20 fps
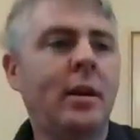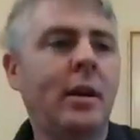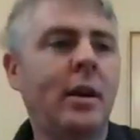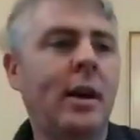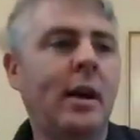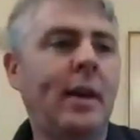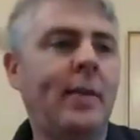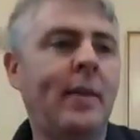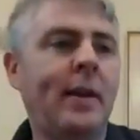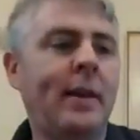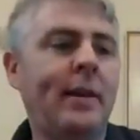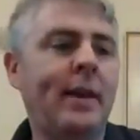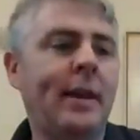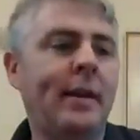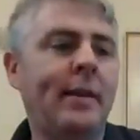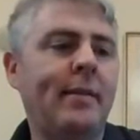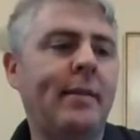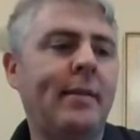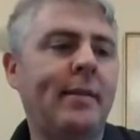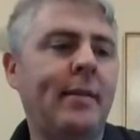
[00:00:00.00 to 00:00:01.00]
And then
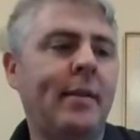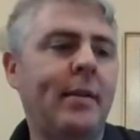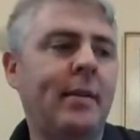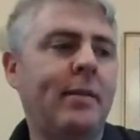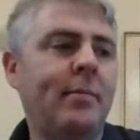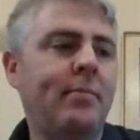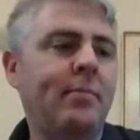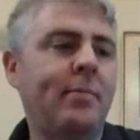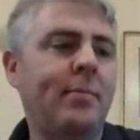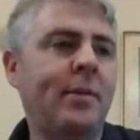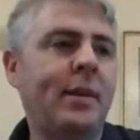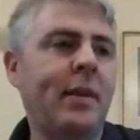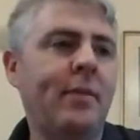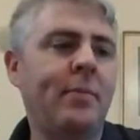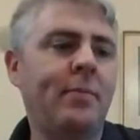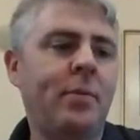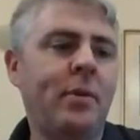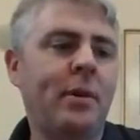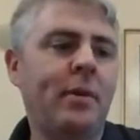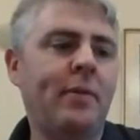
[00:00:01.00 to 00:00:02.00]
that's
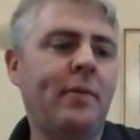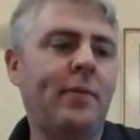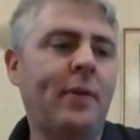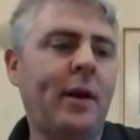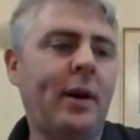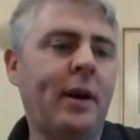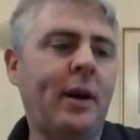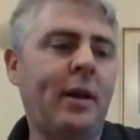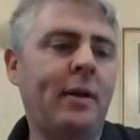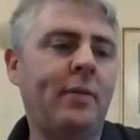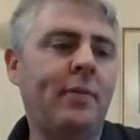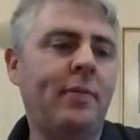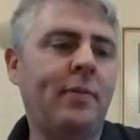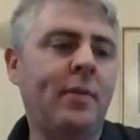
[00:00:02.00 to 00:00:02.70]
7.5.